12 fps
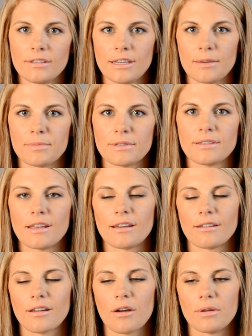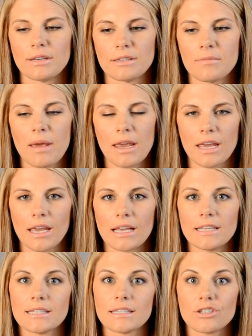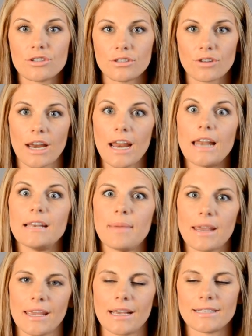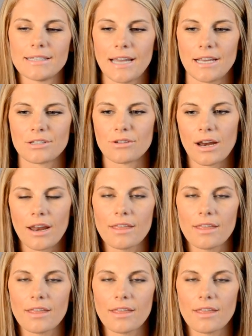tips that go into making it straight and making it stay straight.